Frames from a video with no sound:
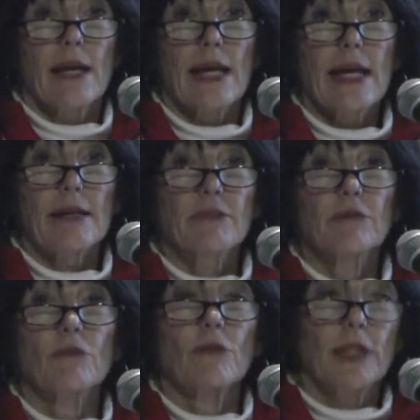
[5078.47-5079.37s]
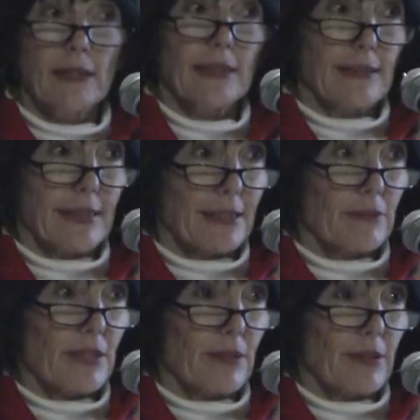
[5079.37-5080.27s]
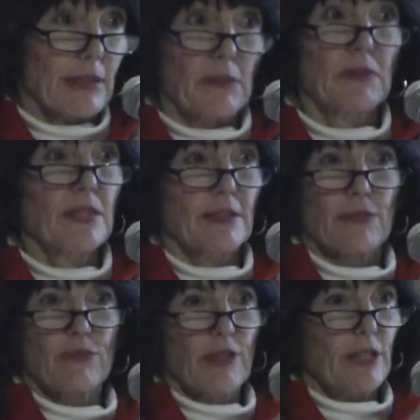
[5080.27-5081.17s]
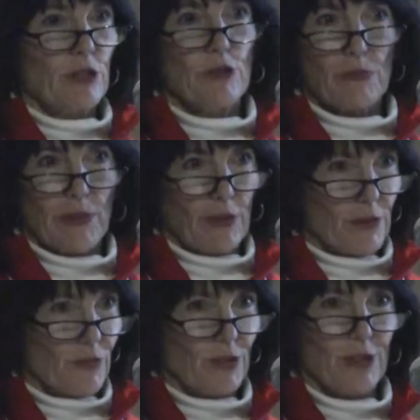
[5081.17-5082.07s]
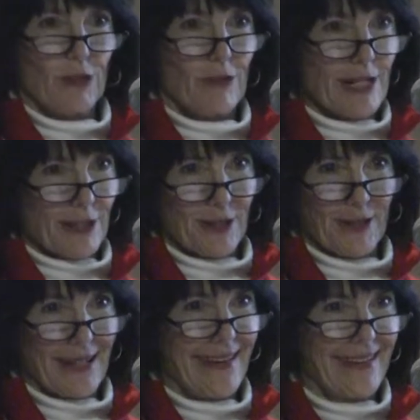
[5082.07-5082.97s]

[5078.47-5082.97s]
and we really liked the result. I mean, we thought the French used barrels for generations,